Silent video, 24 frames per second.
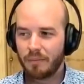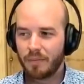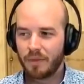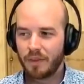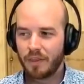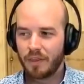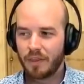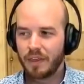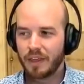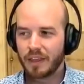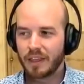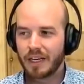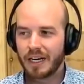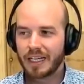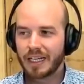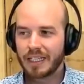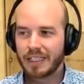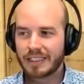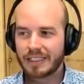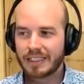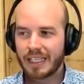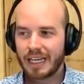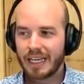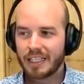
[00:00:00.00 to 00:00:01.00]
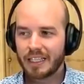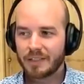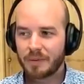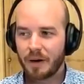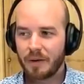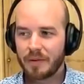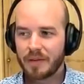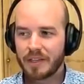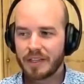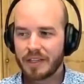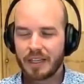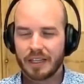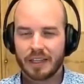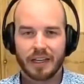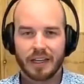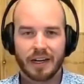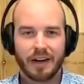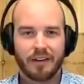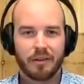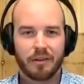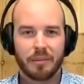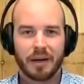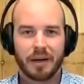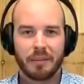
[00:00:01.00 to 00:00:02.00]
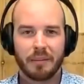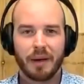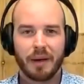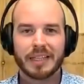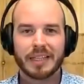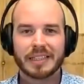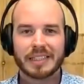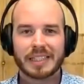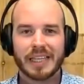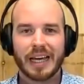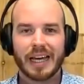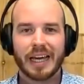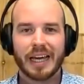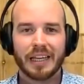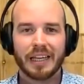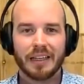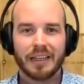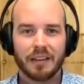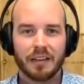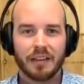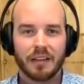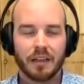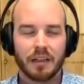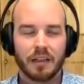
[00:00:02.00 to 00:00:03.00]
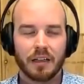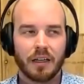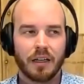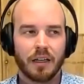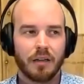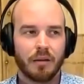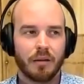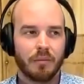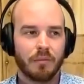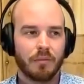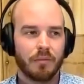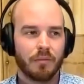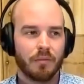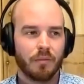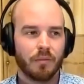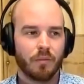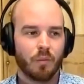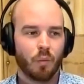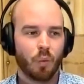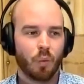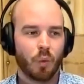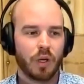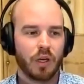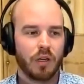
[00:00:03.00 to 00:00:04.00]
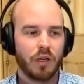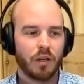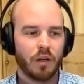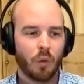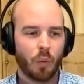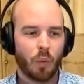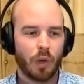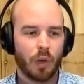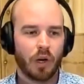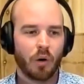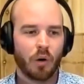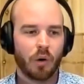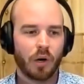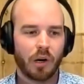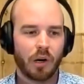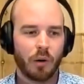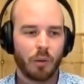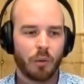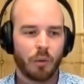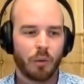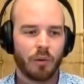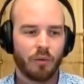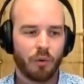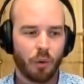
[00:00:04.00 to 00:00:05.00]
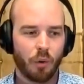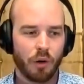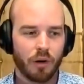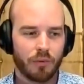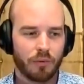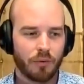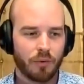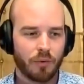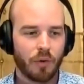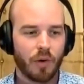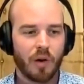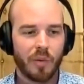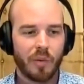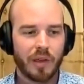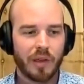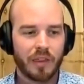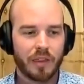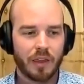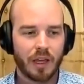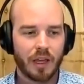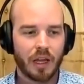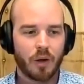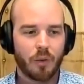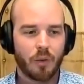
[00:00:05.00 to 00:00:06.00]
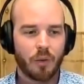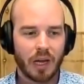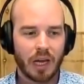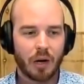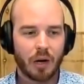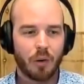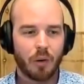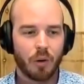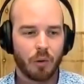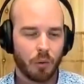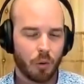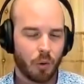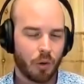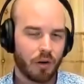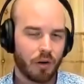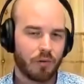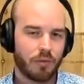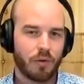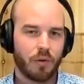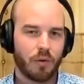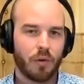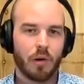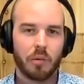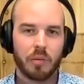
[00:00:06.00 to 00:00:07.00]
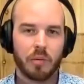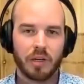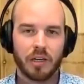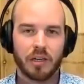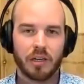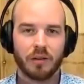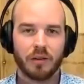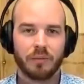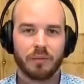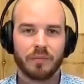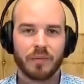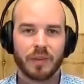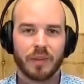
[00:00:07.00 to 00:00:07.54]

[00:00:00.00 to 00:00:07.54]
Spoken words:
thing that I could say is probably the thing that everybody might say. And we don't get rewarded for what we think. We get rewarded for what we do.